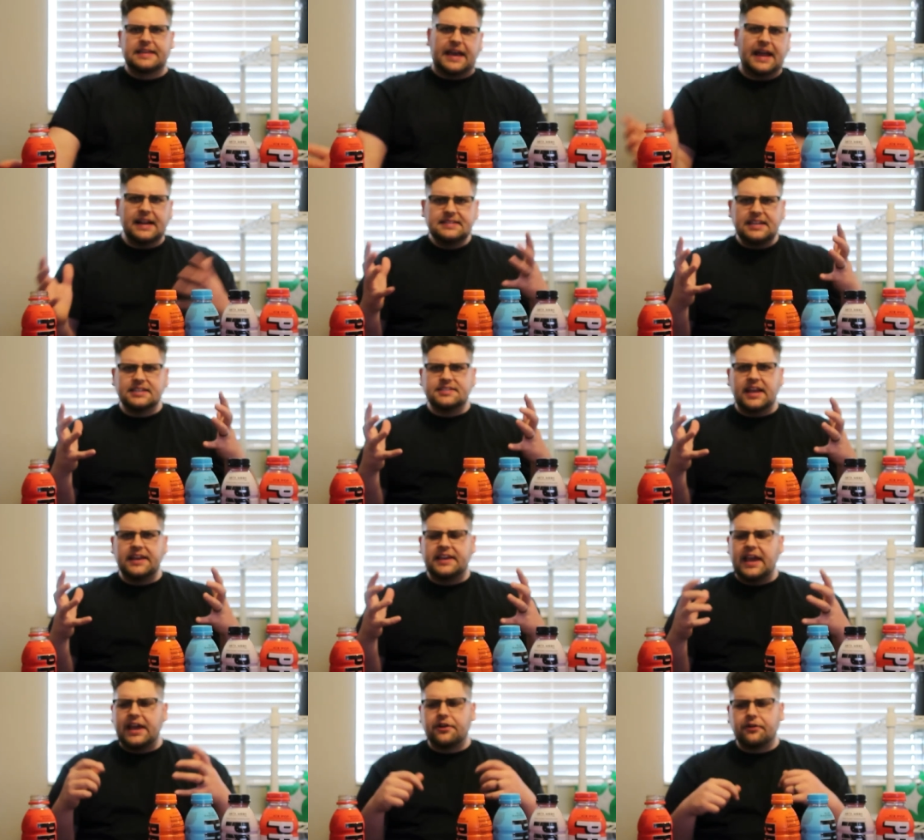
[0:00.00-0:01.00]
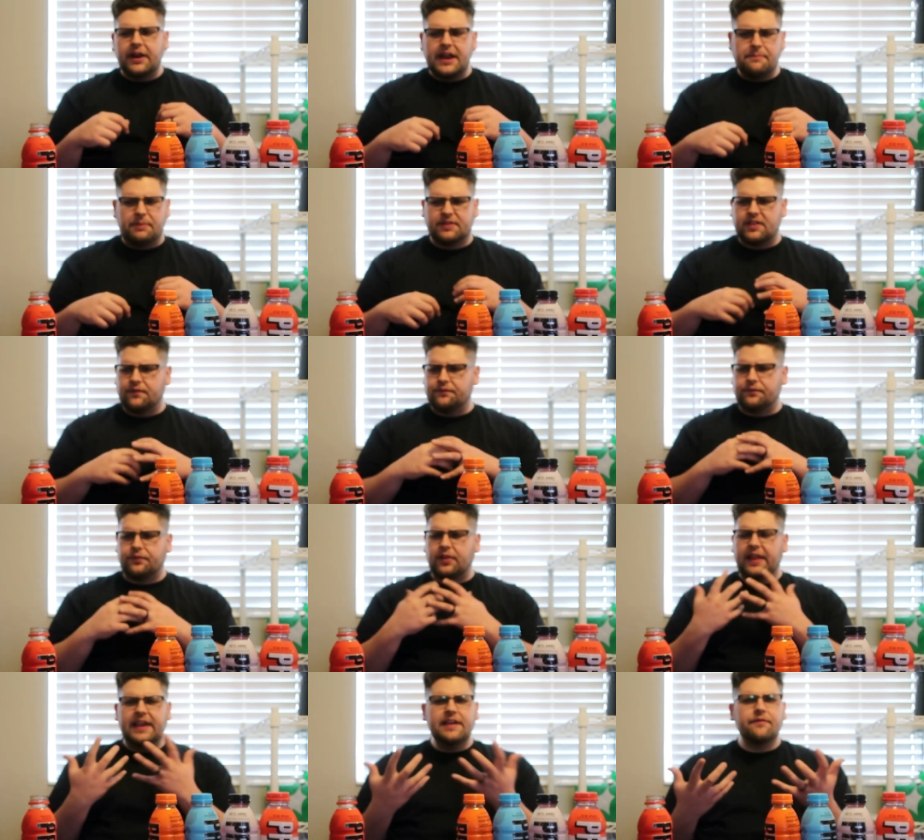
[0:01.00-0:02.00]
Kind of tastes like Gatorade, but the
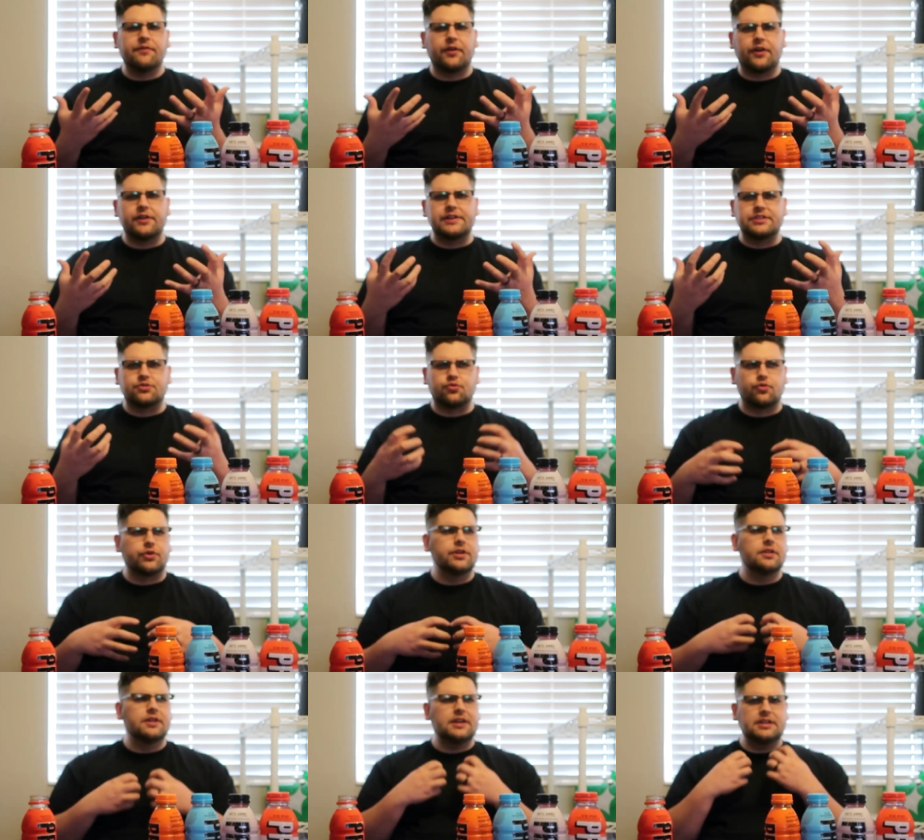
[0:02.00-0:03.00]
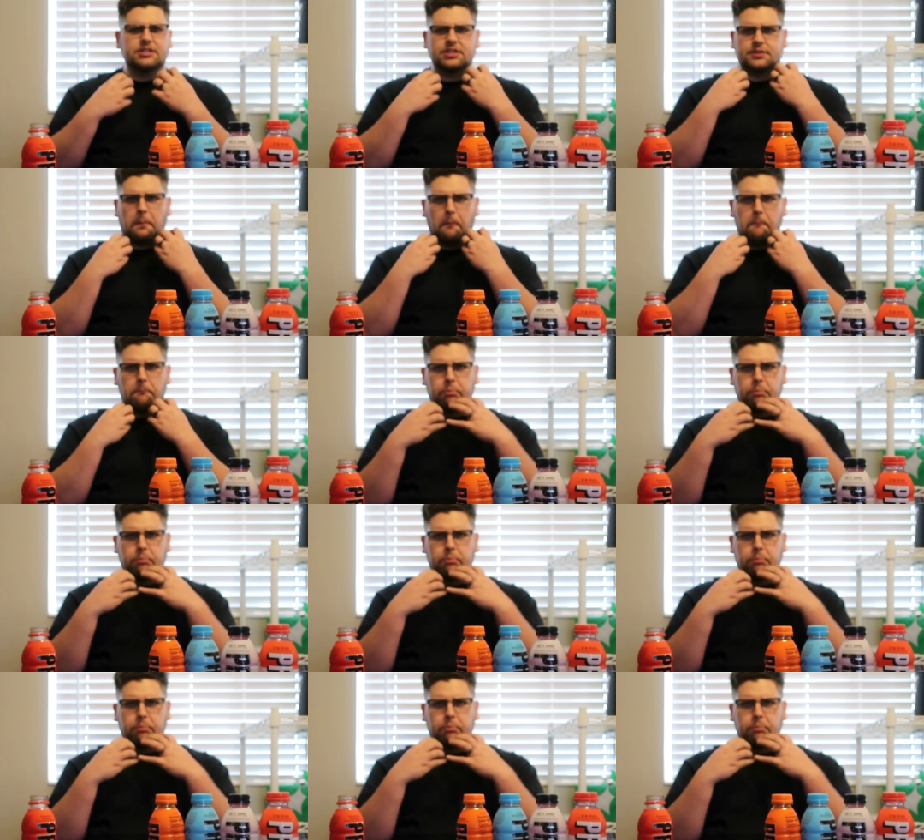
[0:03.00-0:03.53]
flavor is really just.